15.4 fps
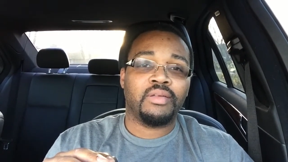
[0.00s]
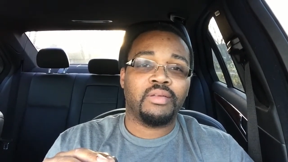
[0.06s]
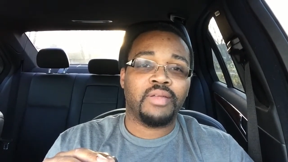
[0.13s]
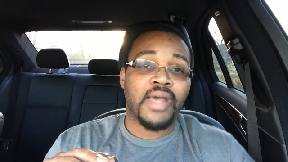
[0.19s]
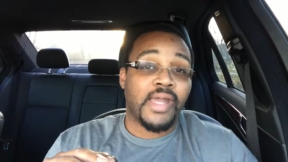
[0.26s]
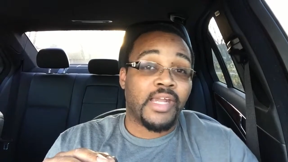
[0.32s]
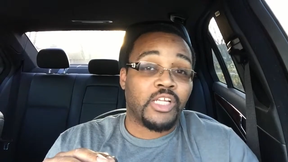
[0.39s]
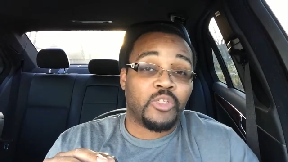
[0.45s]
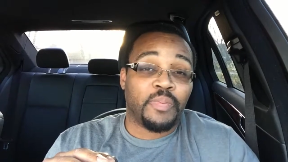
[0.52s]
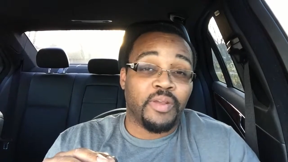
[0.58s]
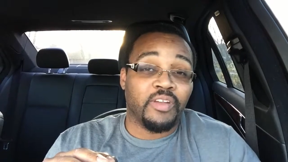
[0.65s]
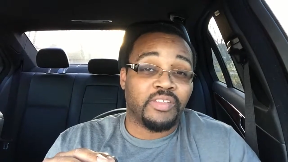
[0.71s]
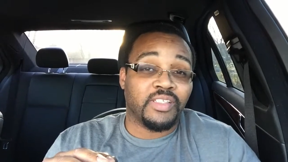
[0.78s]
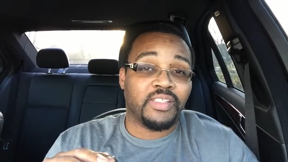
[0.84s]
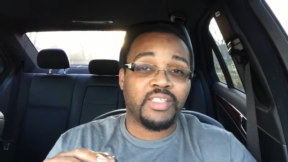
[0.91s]
not
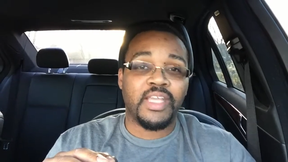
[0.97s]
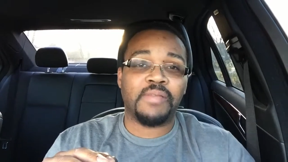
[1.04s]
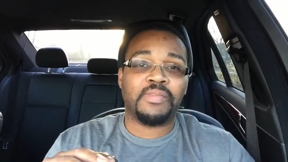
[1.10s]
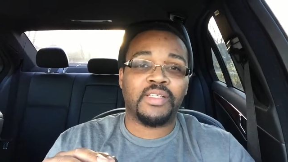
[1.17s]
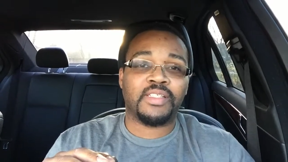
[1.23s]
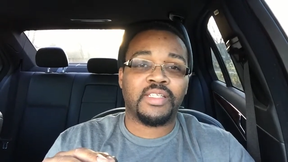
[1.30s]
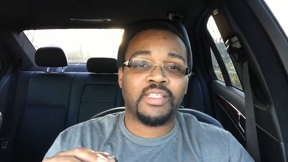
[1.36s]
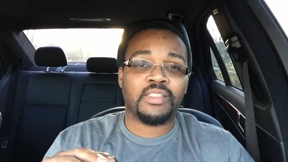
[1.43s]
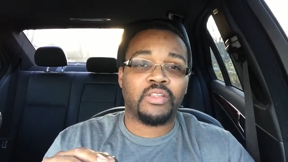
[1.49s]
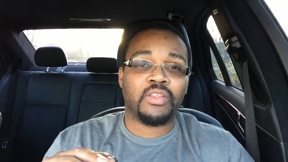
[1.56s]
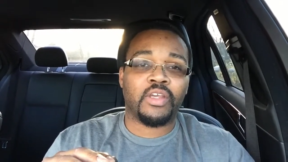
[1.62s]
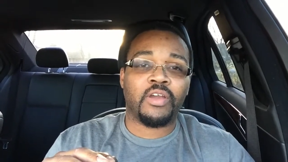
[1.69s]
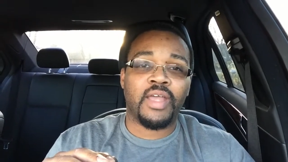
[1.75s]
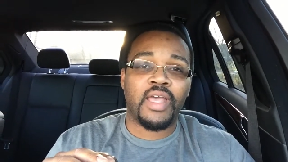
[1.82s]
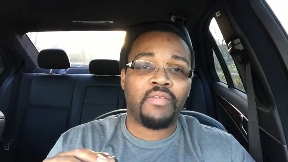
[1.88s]
experience the same success that
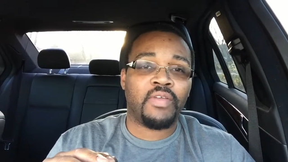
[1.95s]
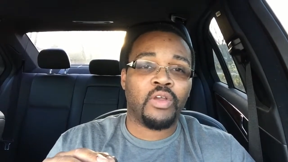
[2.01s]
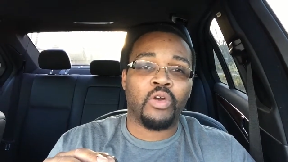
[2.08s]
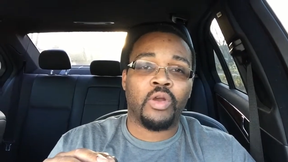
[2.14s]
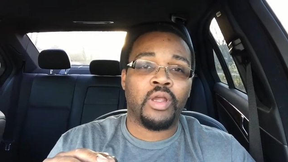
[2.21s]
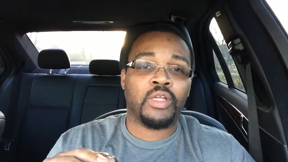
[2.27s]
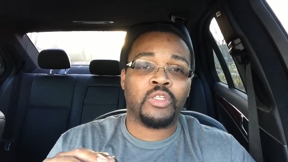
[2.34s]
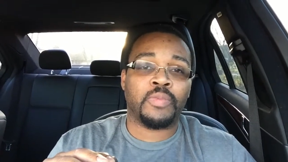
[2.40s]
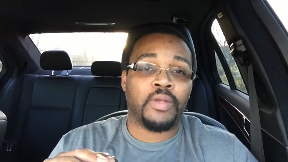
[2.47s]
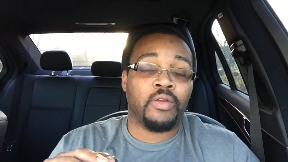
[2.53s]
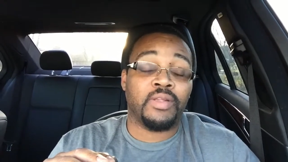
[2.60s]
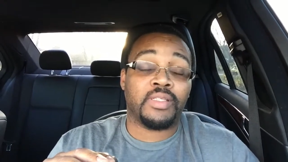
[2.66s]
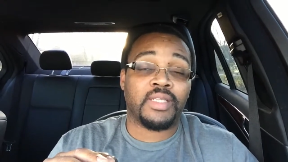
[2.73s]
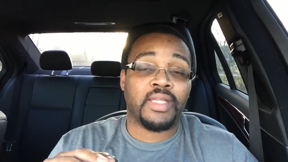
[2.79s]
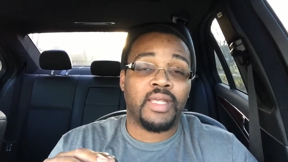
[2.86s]
they're having or
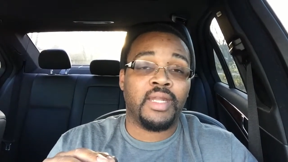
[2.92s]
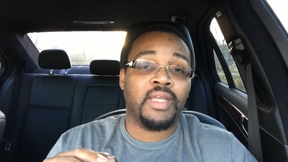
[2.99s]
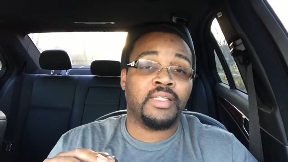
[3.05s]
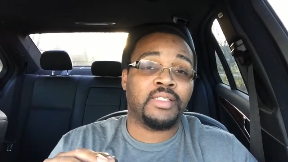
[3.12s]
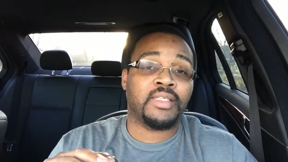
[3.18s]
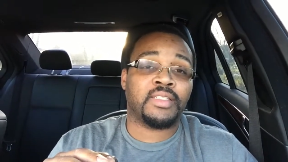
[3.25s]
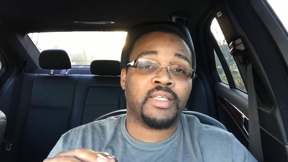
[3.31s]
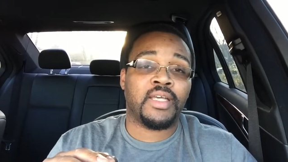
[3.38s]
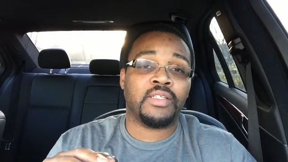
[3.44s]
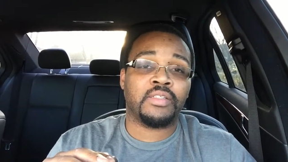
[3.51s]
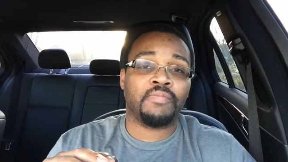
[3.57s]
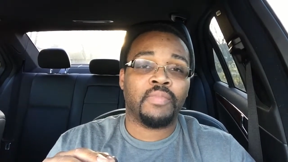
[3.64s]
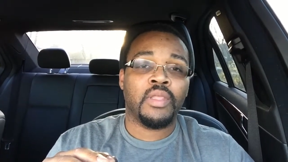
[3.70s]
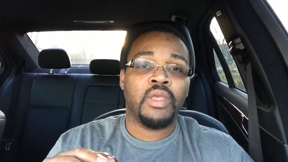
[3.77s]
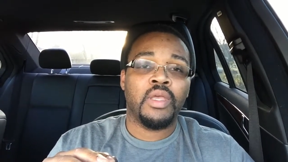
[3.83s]
experience any success,